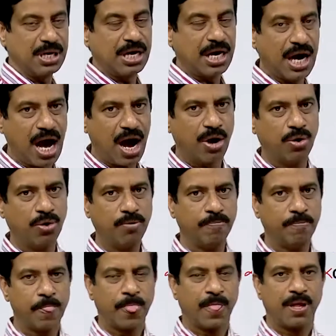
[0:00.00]
Now
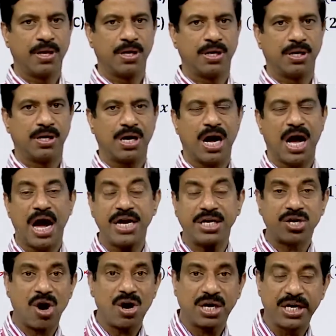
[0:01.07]
I
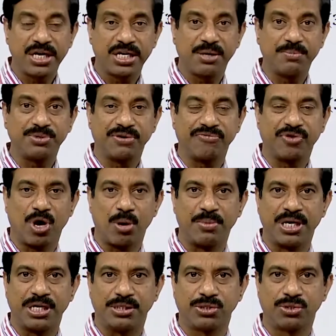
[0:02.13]
talked in terms of
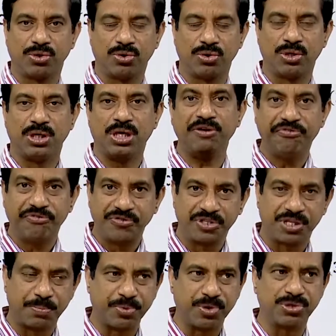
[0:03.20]
dominance. So if
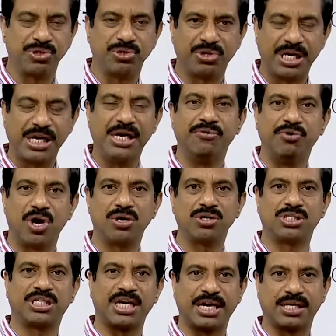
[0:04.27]
suppose you really want to
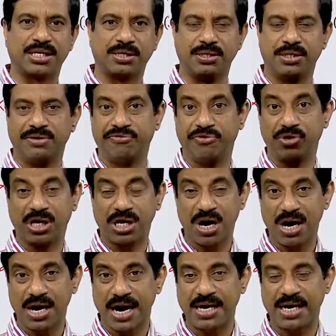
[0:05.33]
check, if you
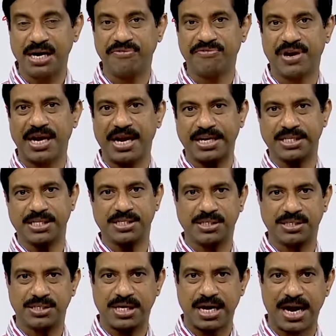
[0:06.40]
cannot identify like
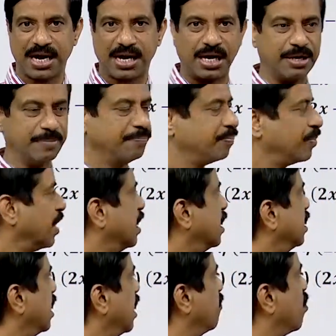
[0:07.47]
this directly,
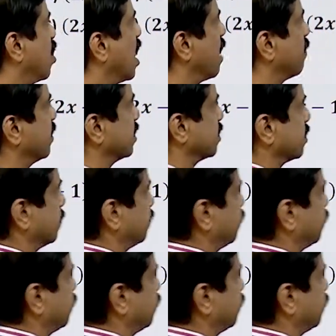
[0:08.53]
then what happens?